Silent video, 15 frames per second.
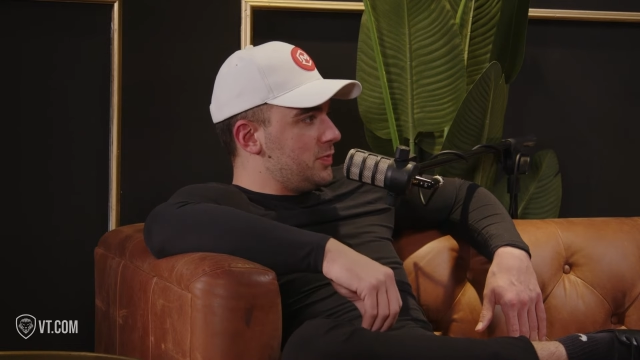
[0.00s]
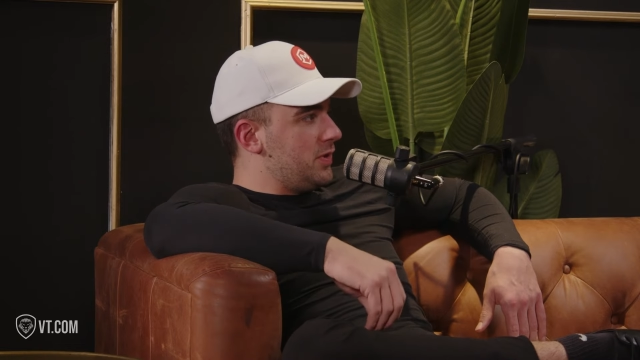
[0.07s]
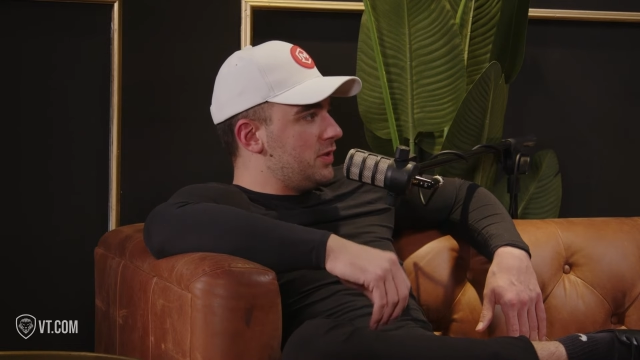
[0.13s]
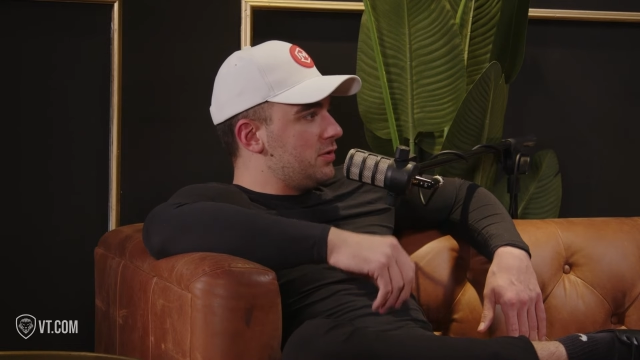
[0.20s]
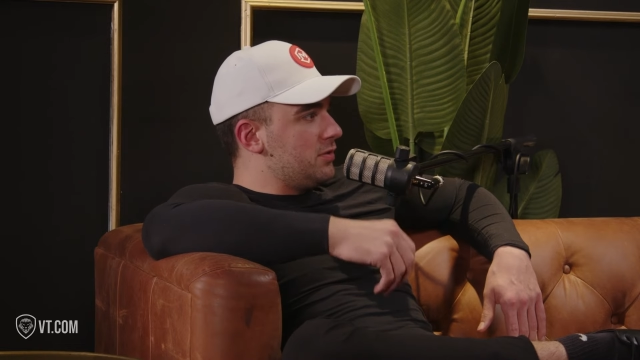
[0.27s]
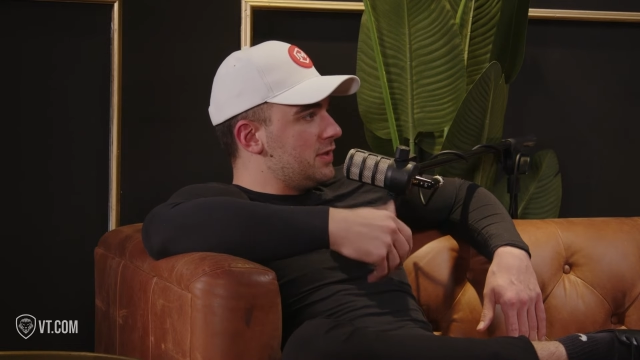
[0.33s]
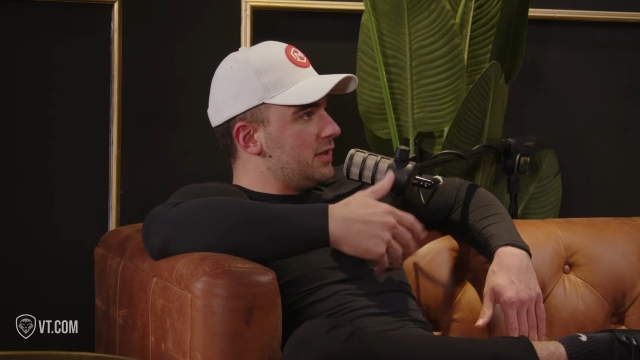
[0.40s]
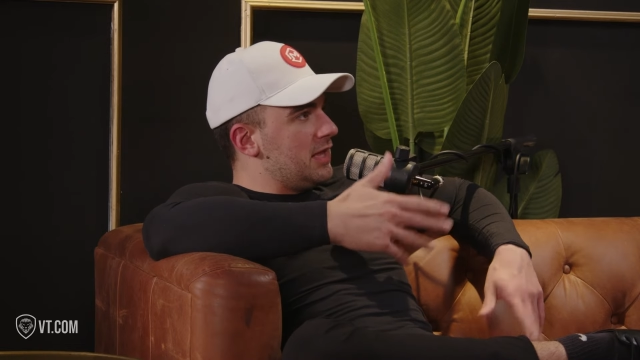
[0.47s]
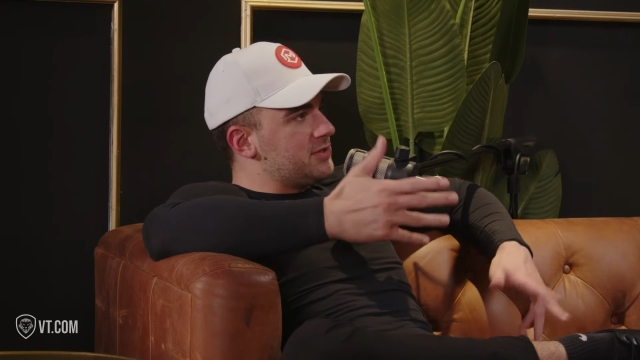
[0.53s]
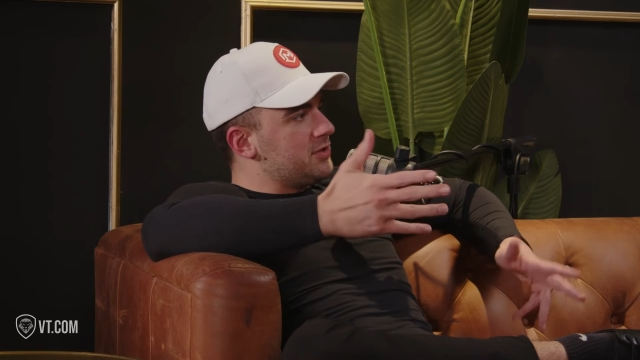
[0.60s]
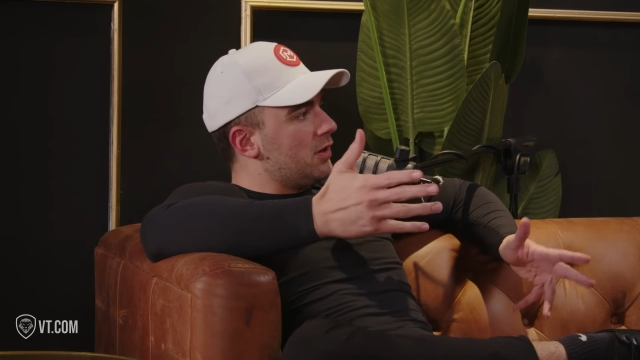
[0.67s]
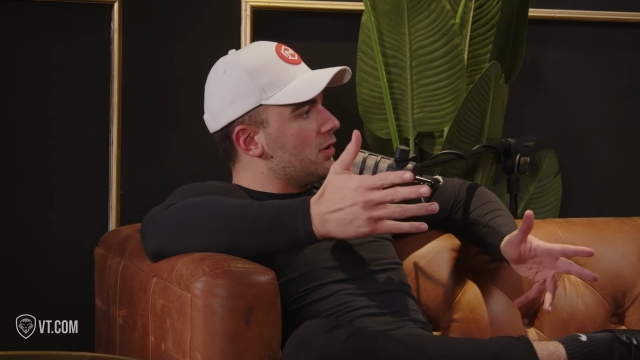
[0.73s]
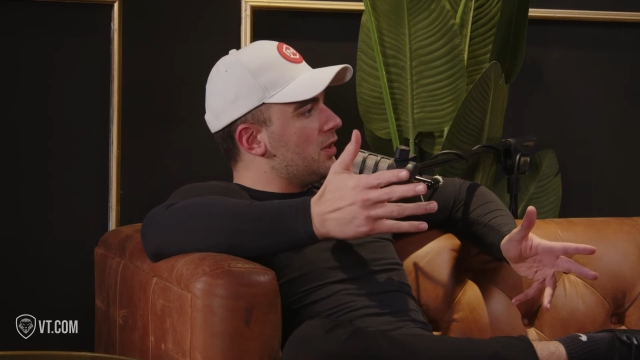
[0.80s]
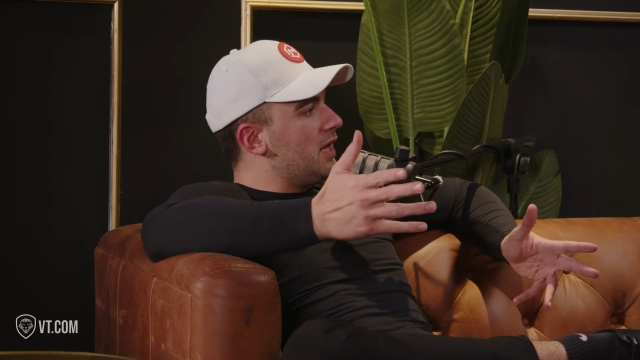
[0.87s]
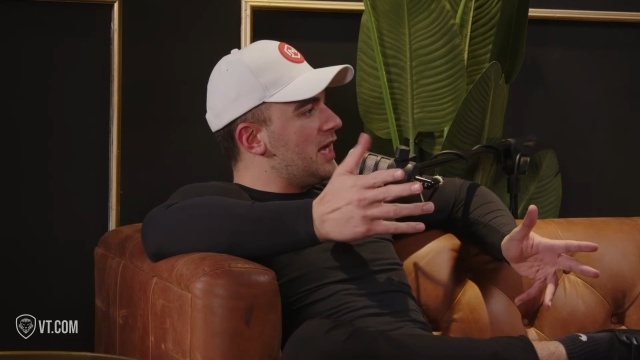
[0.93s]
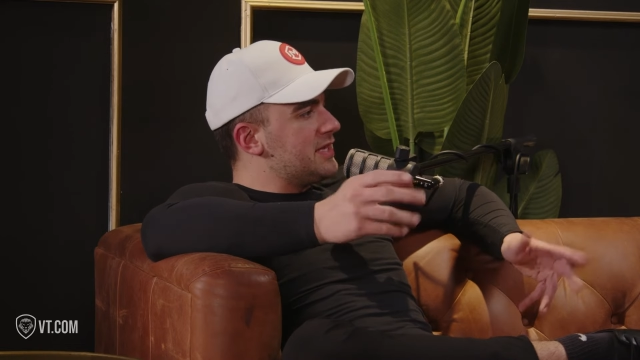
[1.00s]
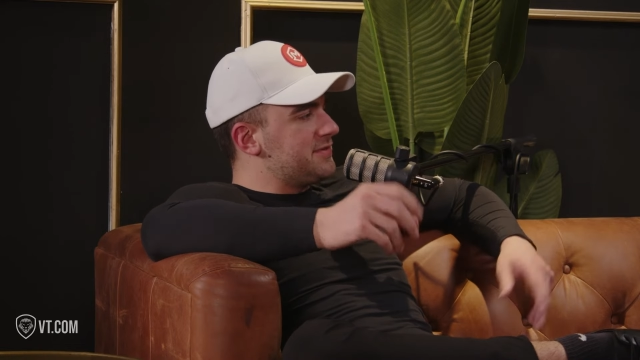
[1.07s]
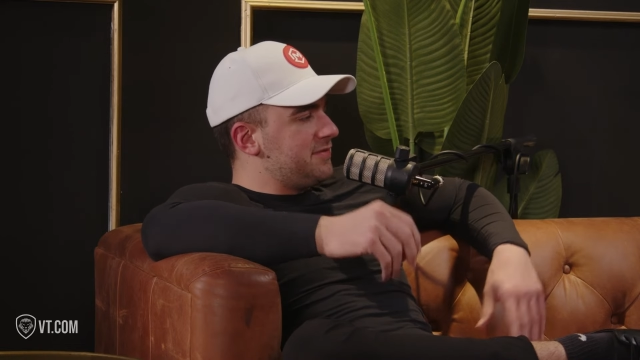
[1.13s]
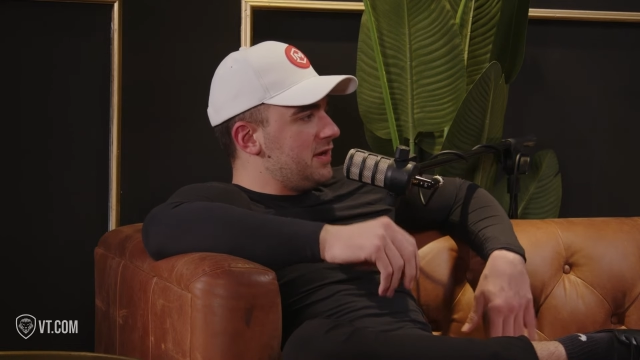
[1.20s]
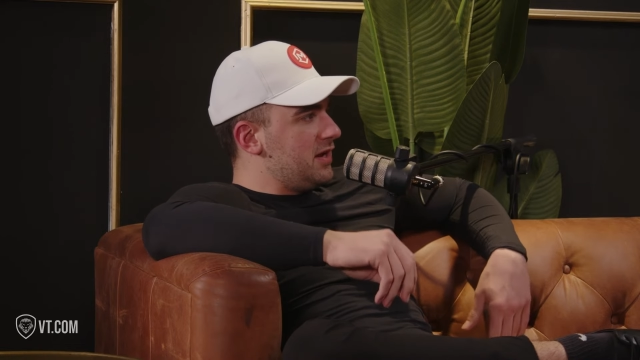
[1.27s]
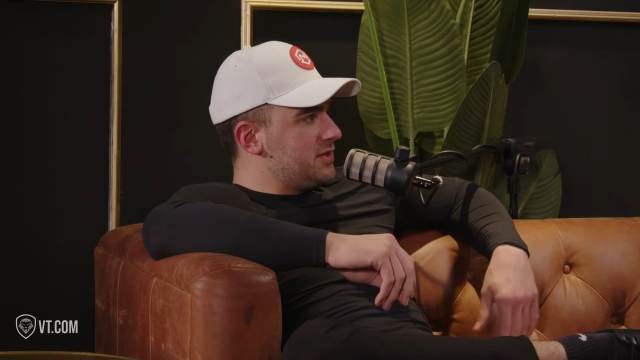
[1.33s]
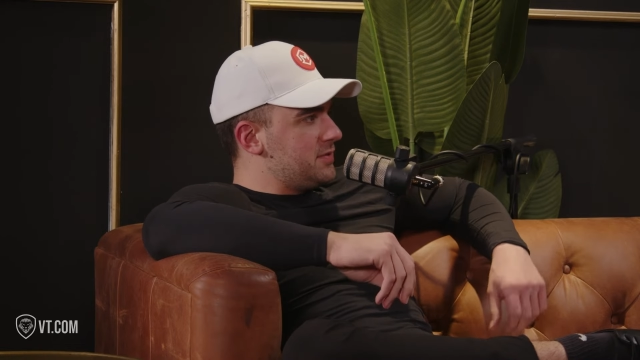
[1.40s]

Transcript: but that's all classified.